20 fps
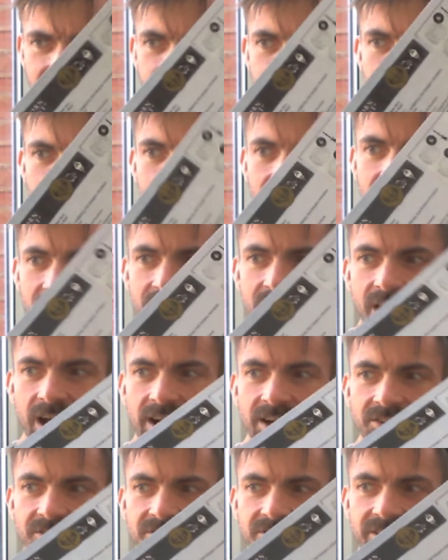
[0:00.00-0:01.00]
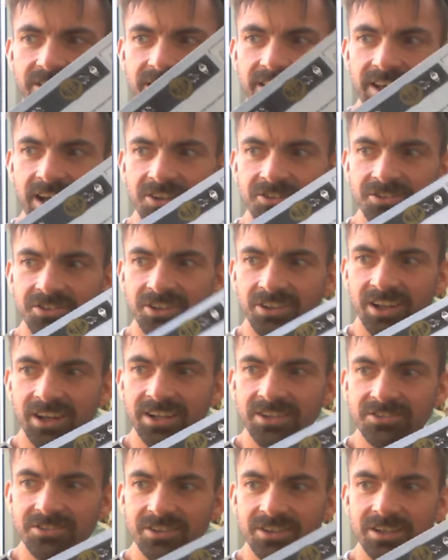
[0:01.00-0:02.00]
I don't know if you can kind of see it catching the
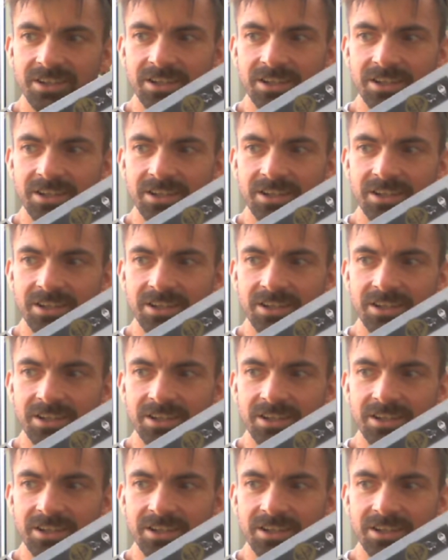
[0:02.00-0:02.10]
light,